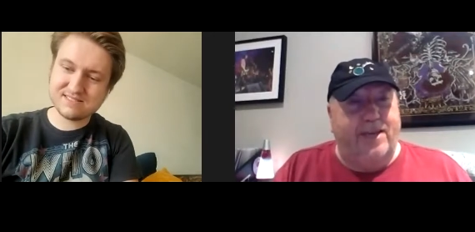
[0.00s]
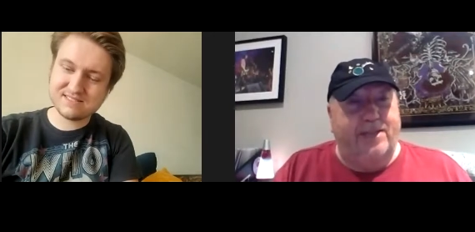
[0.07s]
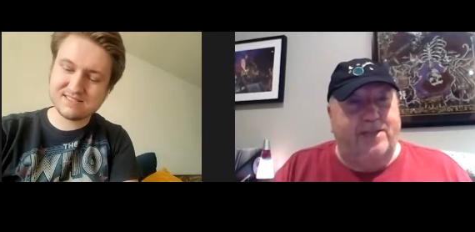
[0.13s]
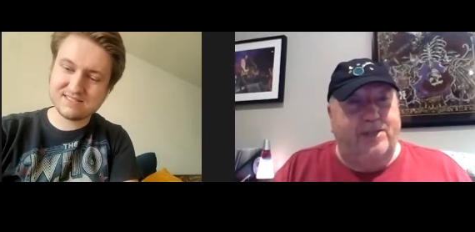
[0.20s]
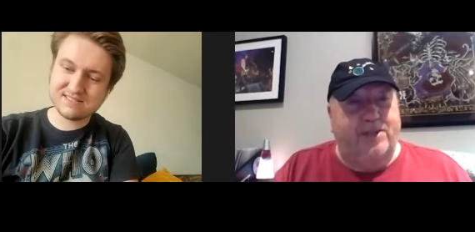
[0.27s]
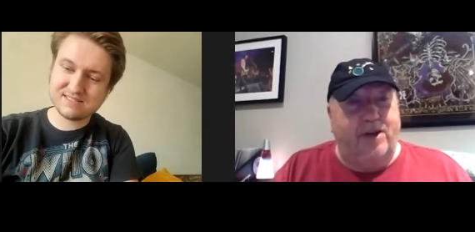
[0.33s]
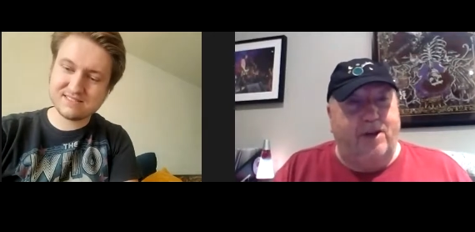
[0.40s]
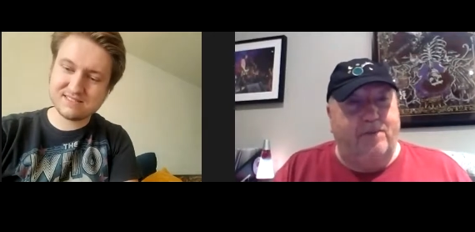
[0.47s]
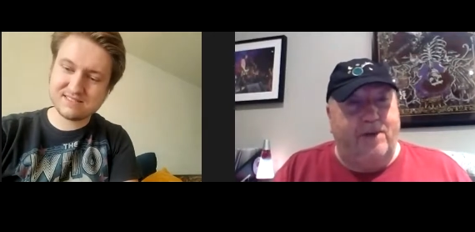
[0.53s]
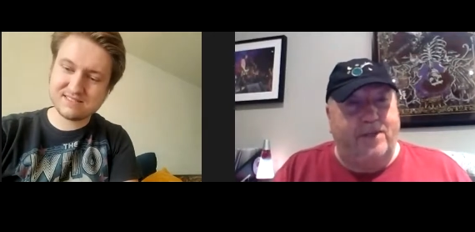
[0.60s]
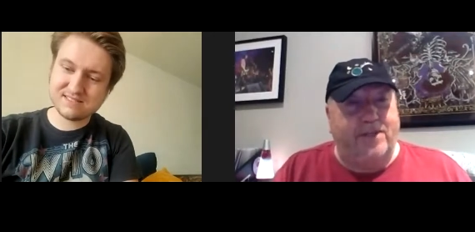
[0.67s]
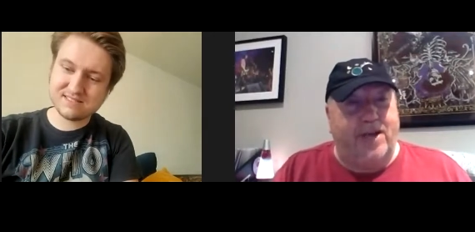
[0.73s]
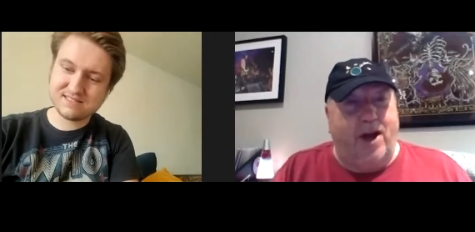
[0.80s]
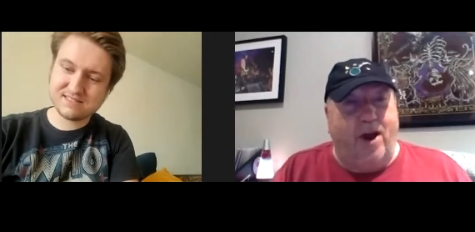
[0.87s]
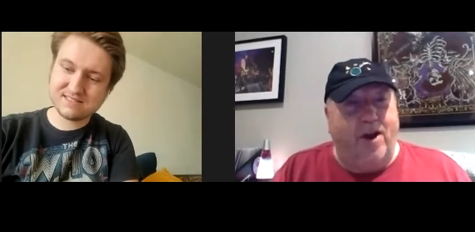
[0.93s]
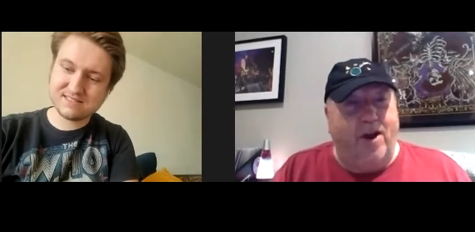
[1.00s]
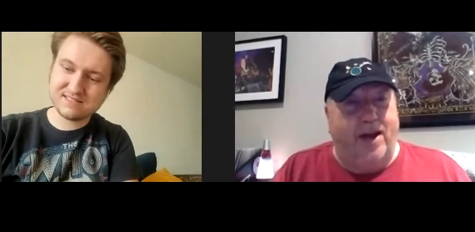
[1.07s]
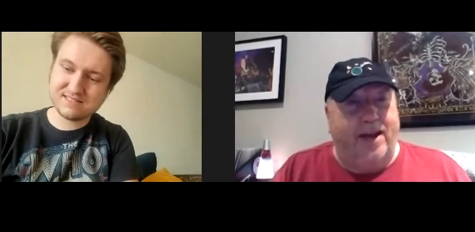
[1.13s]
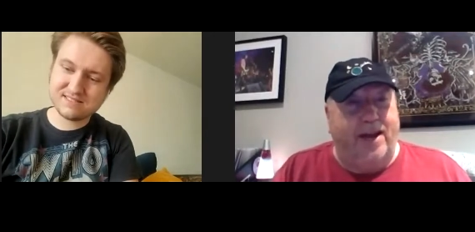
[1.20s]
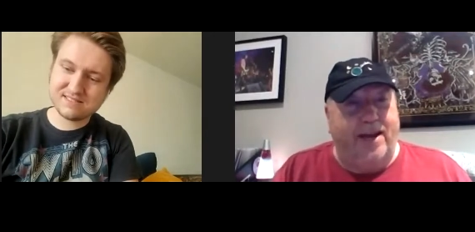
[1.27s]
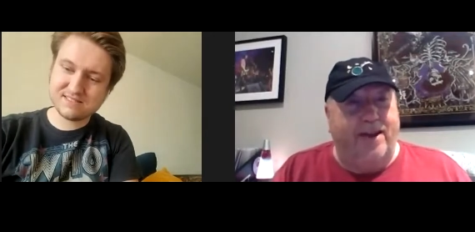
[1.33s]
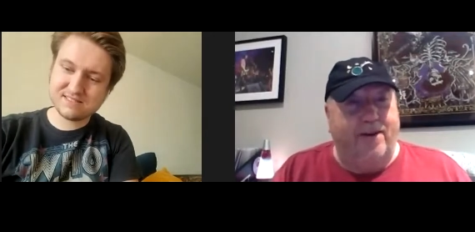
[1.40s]
Speaker 1: to John Wesley
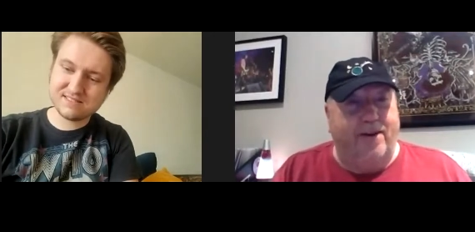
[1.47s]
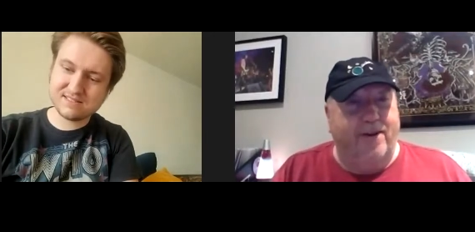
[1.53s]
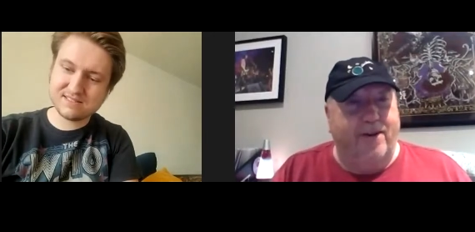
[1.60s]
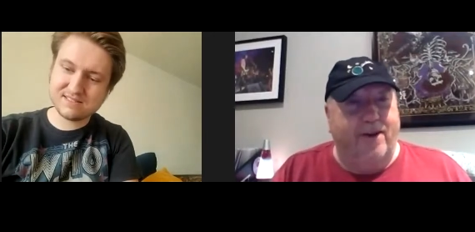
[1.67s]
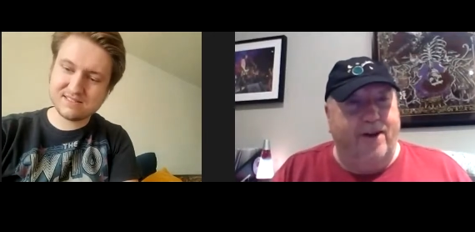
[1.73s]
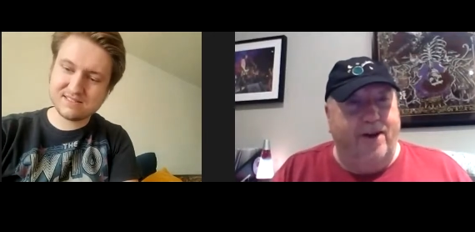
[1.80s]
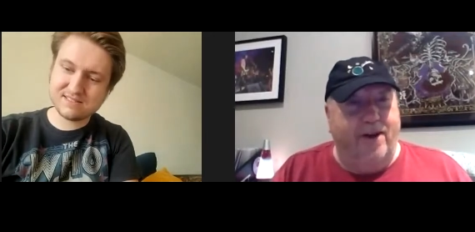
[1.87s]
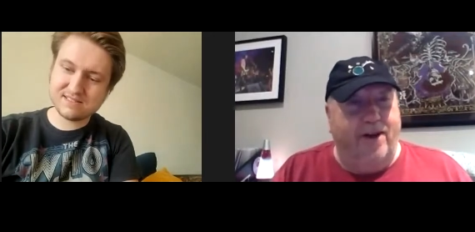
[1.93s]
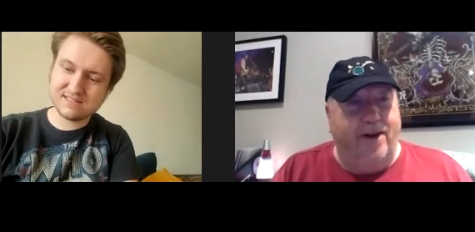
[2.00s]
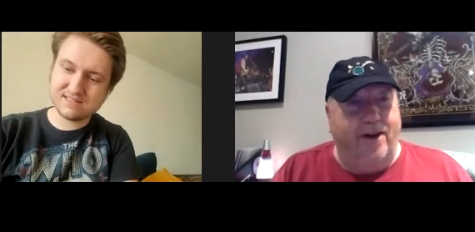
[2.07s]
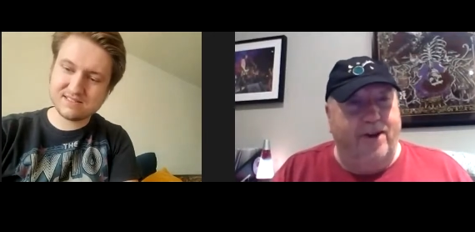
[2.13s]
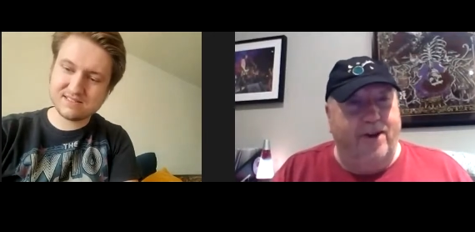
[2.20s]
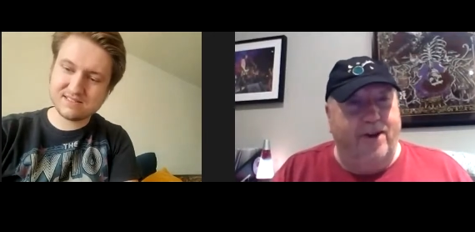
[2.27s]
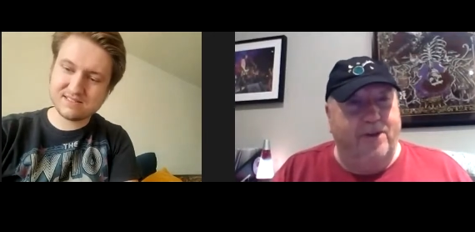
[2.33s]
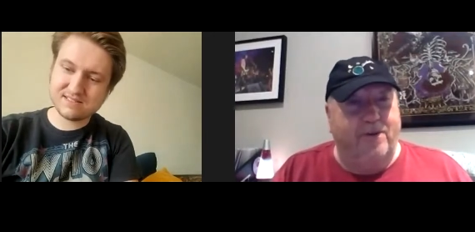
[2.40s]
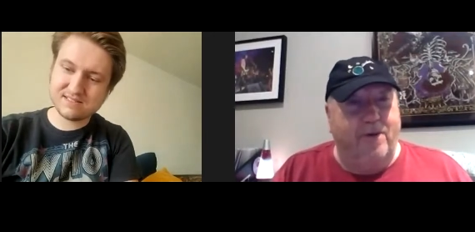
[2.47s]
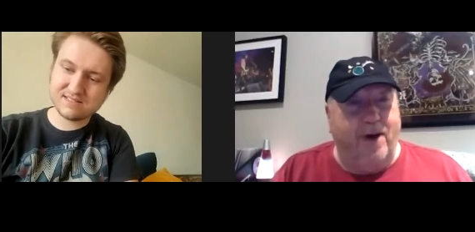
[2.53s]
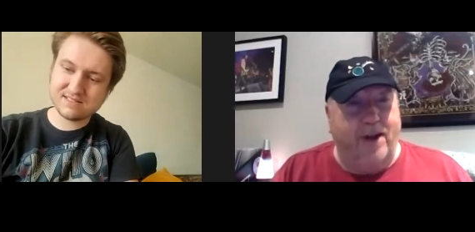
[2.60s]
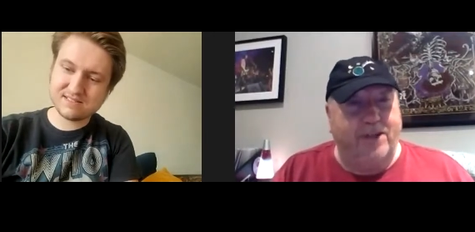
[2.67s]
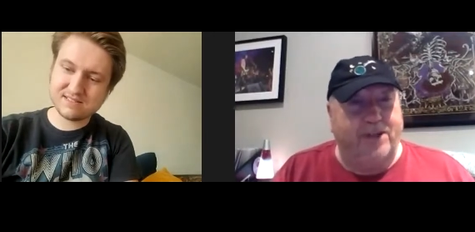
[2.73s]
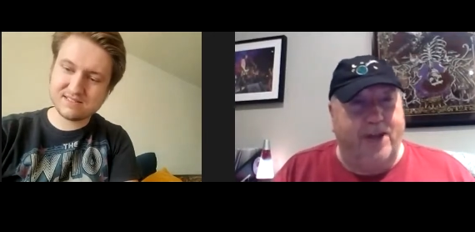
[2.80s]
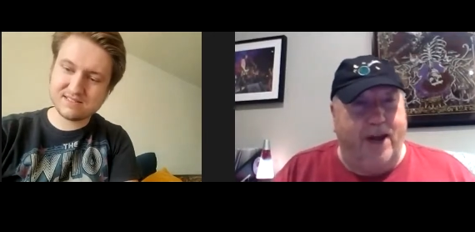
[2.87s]
Harding and hear along the
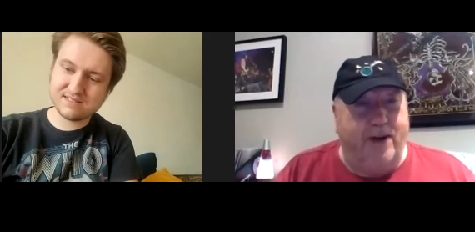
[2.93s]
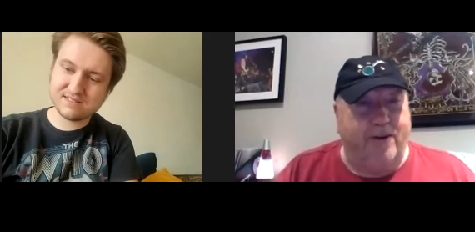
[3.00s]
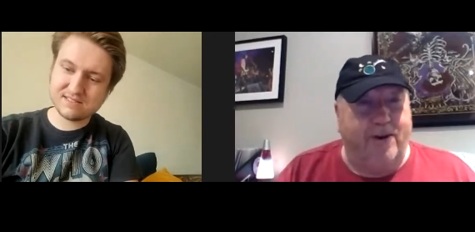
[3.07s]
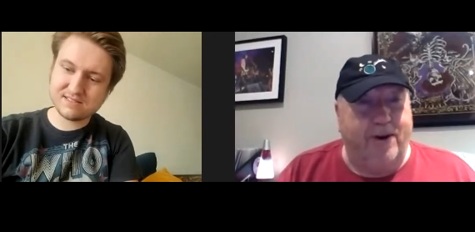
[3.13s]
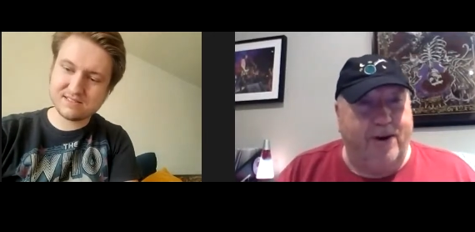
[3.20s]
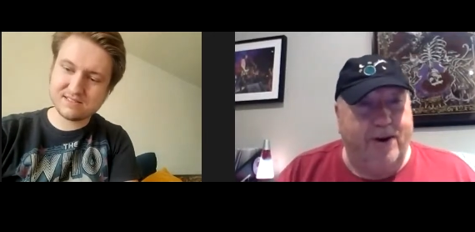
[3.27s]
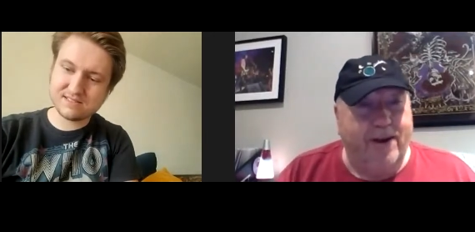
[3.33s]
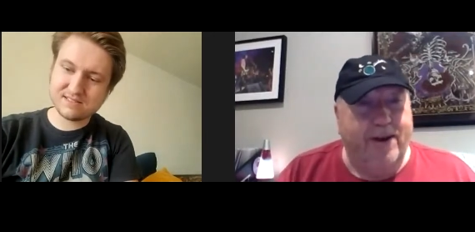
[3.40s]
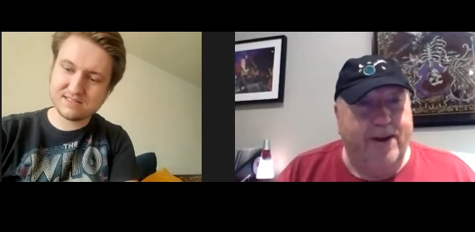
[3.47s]
Watchtower,